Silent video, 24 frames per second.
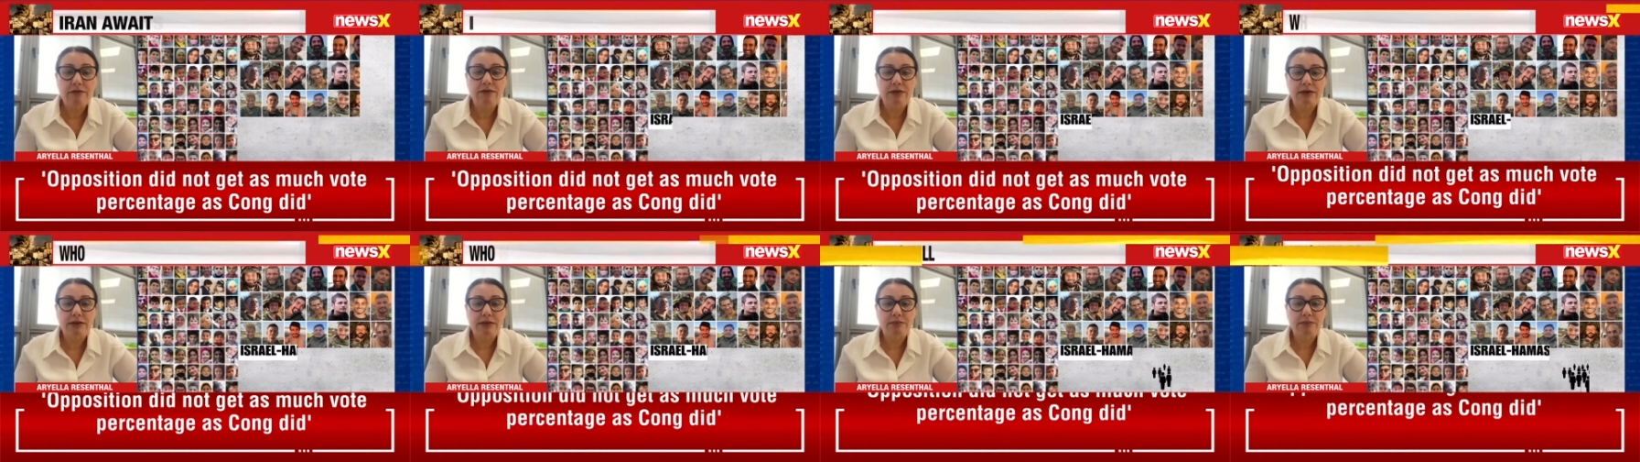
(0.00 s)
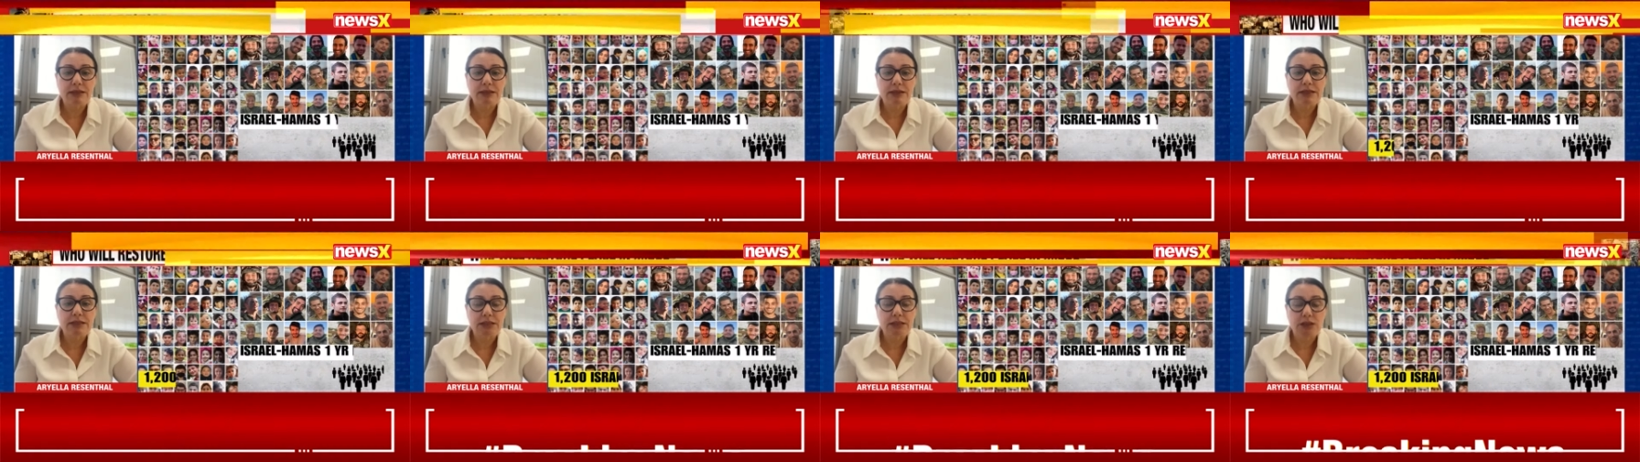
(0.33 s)
and
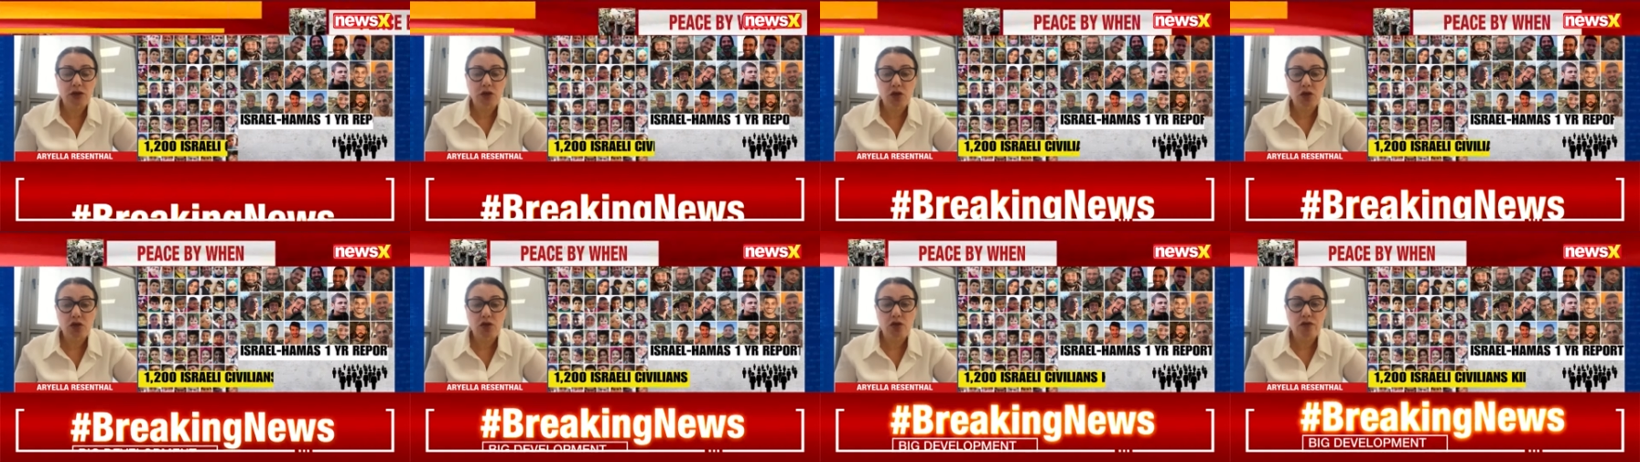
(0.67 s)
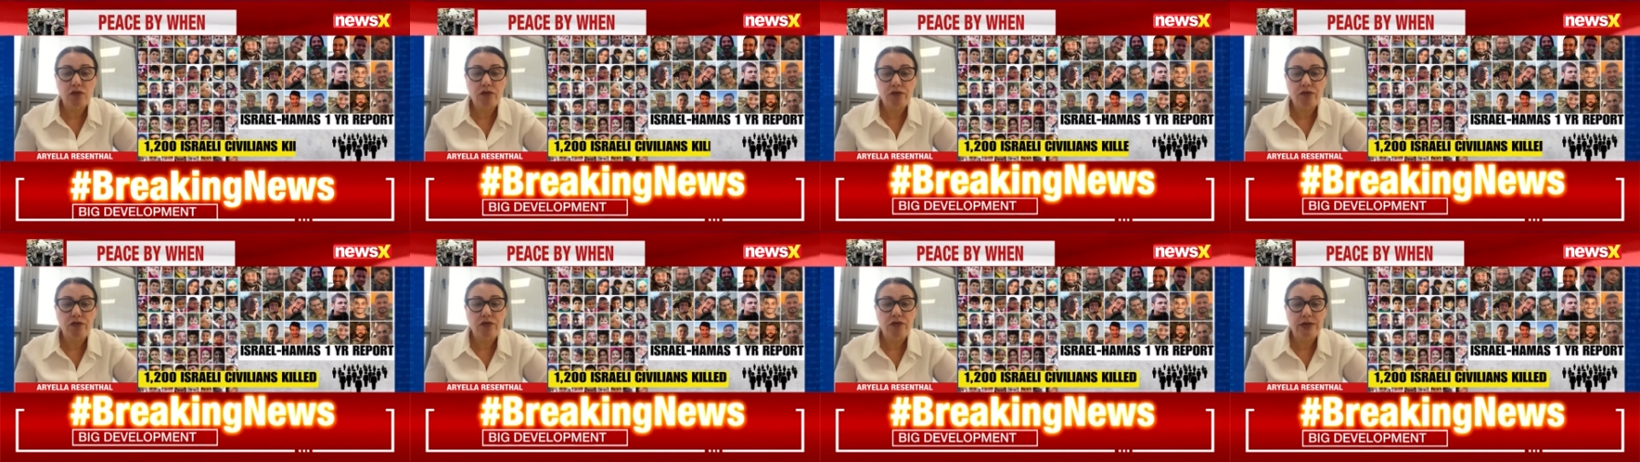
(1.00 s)
be secure
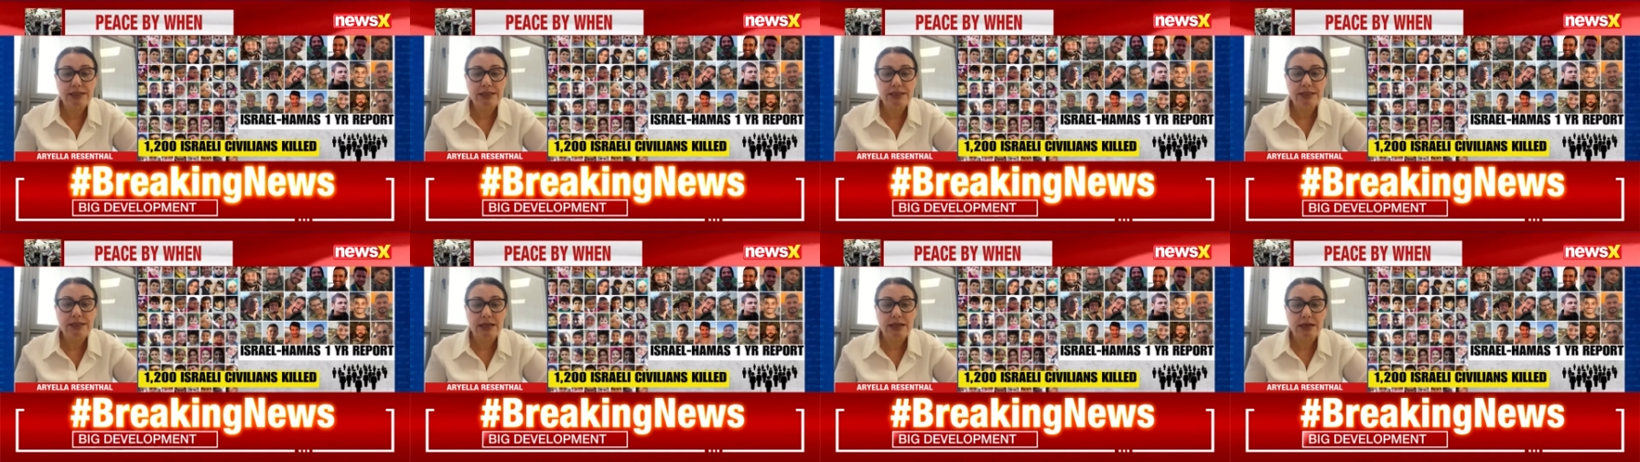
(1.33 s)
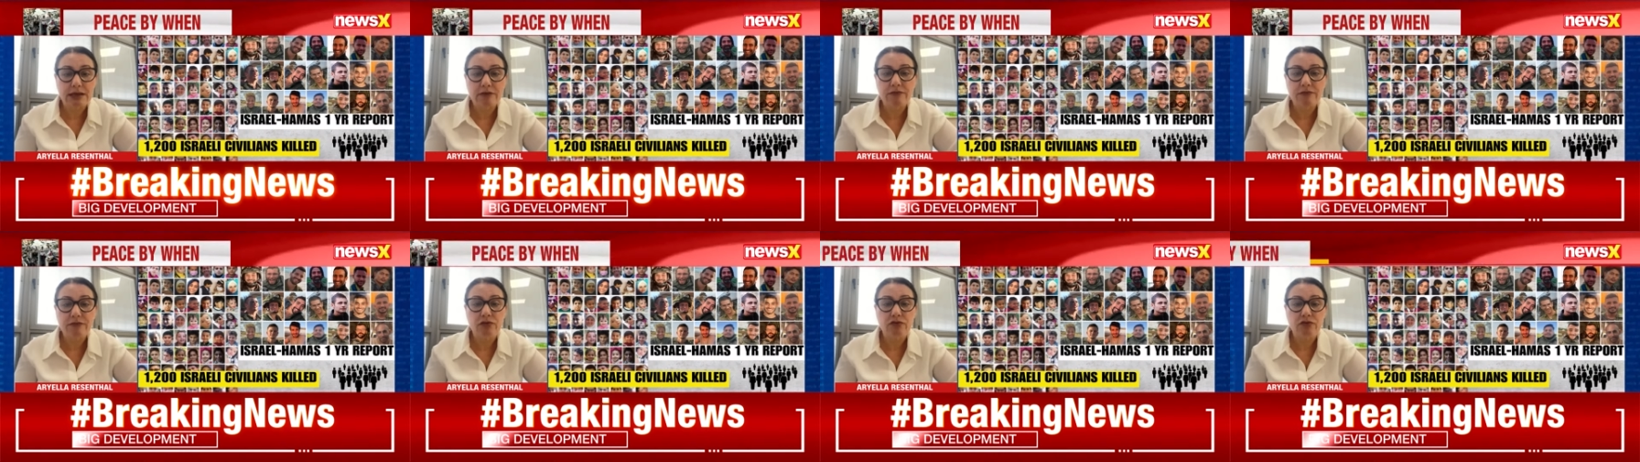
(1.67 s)
for
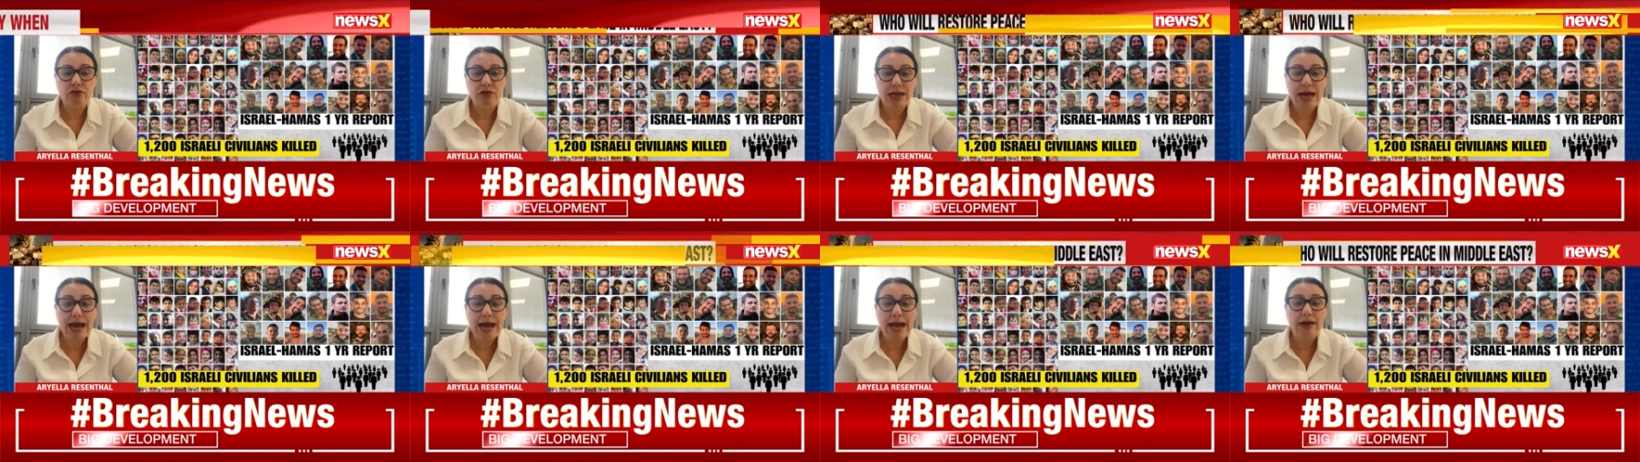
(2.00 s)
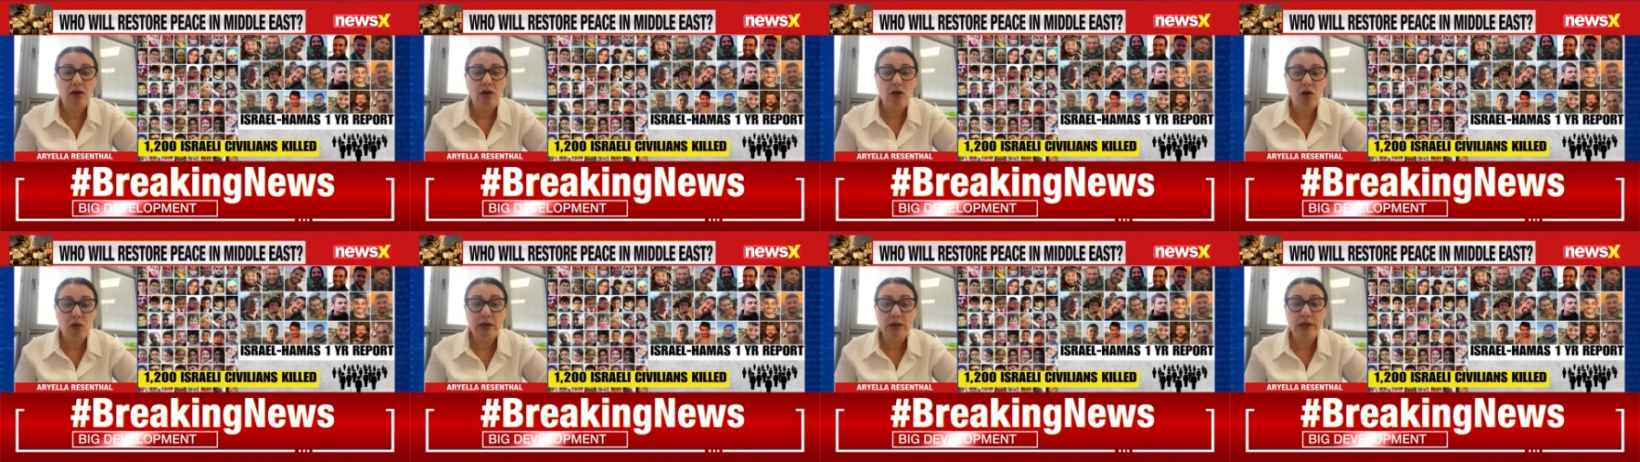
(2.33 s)
itself and
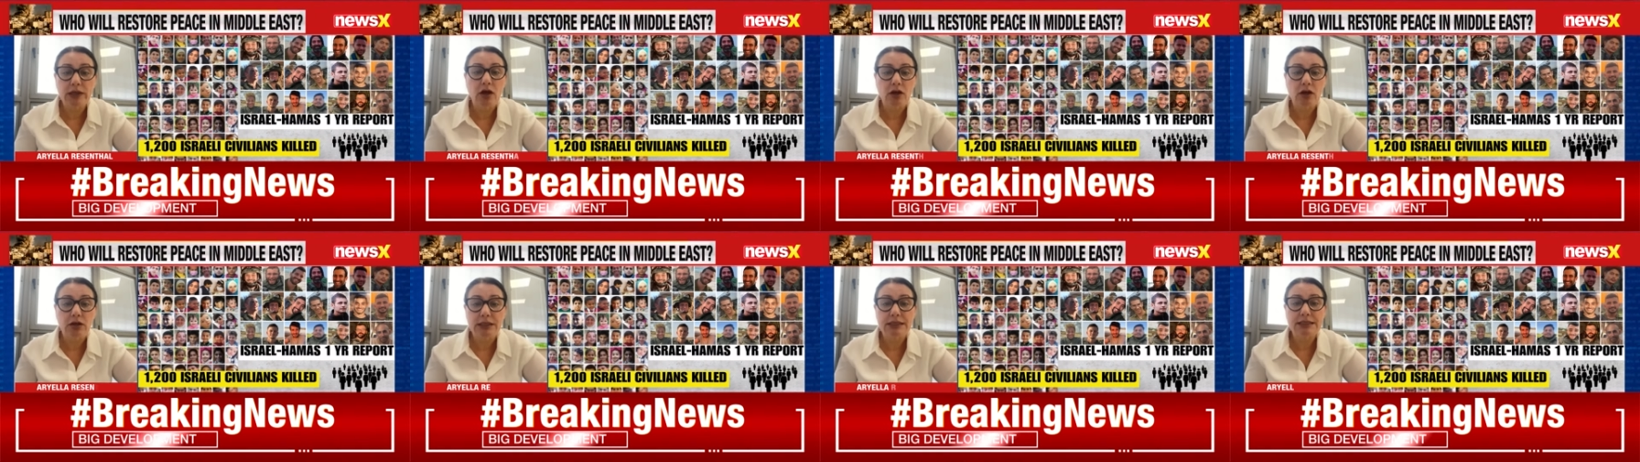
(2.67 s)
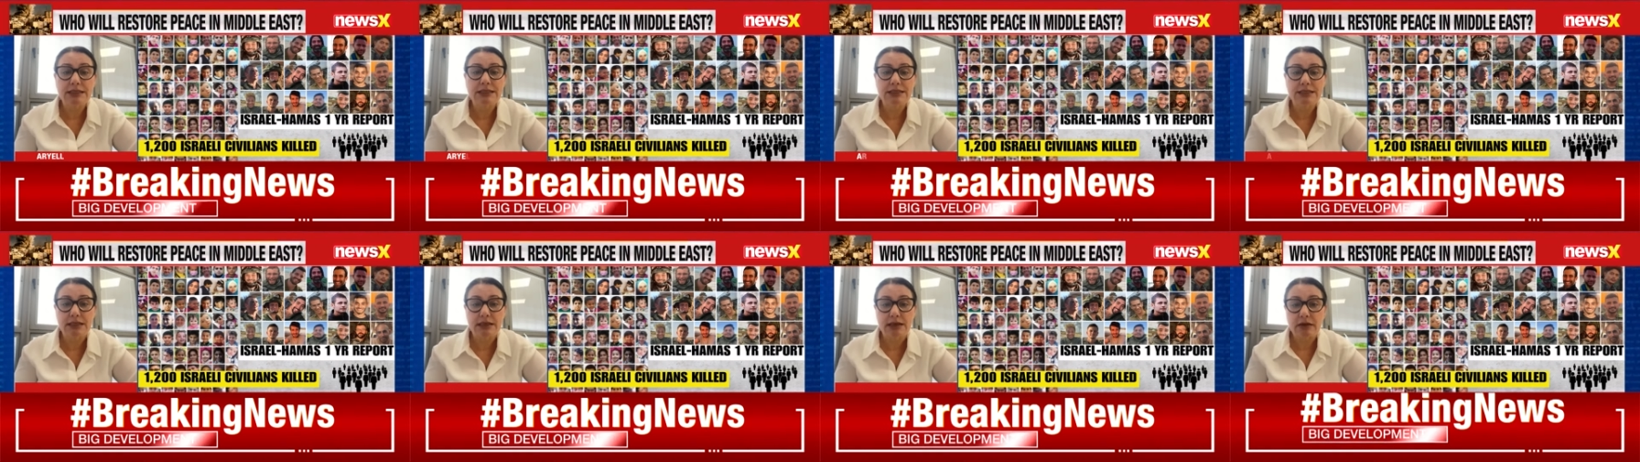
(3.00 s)
rely only on
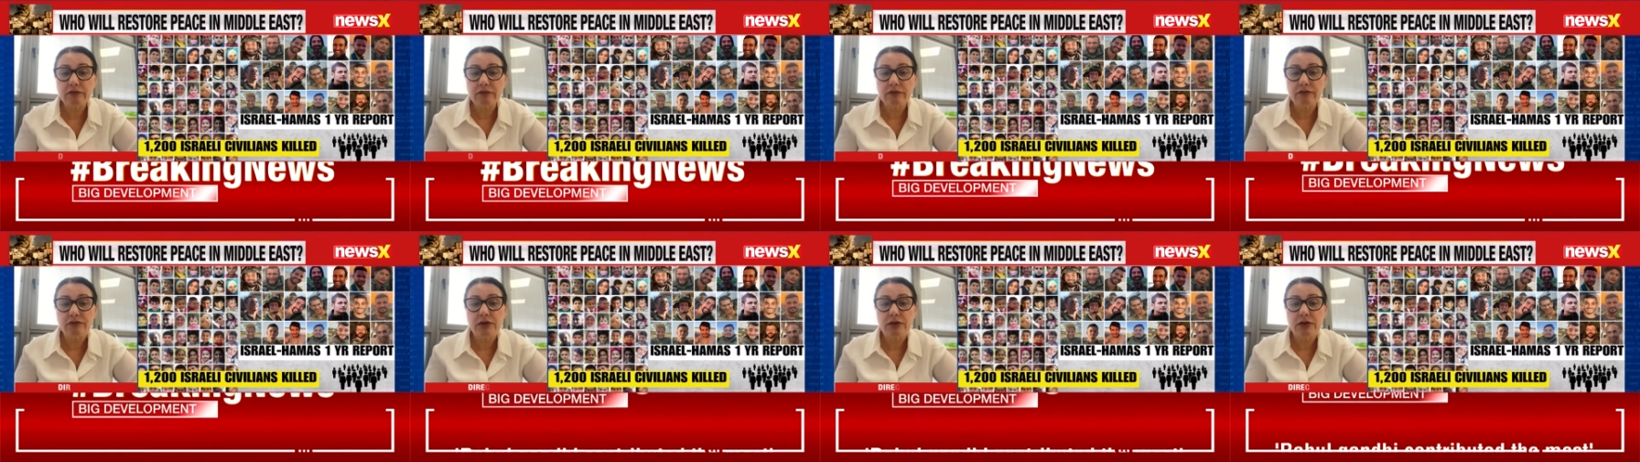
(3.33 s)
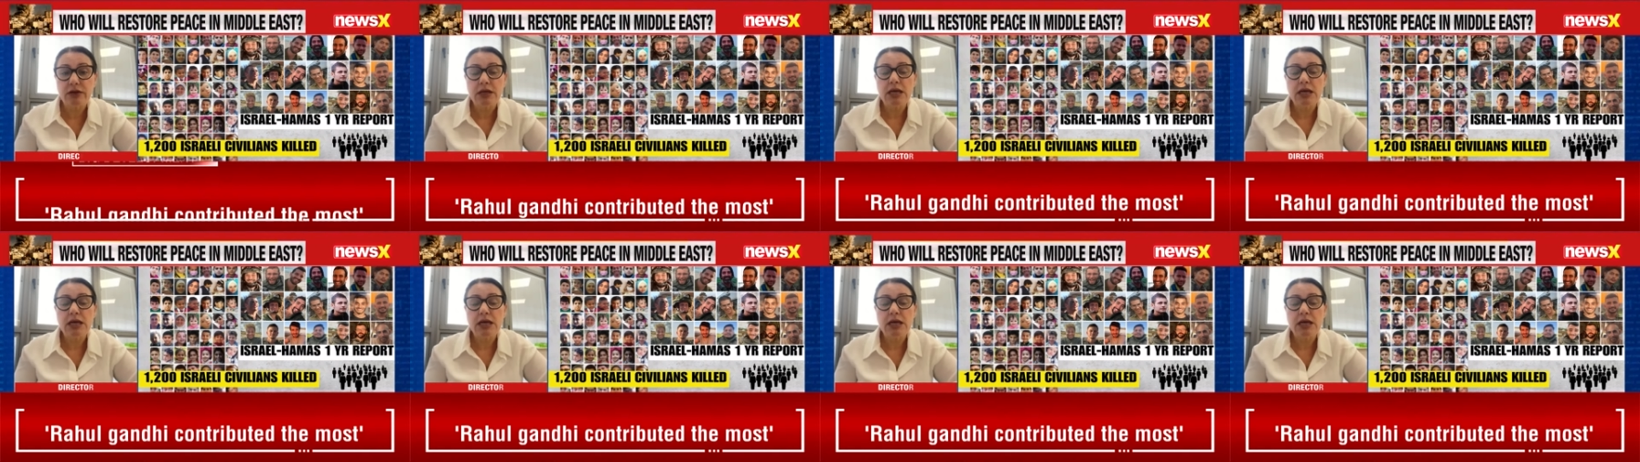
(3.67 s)
itself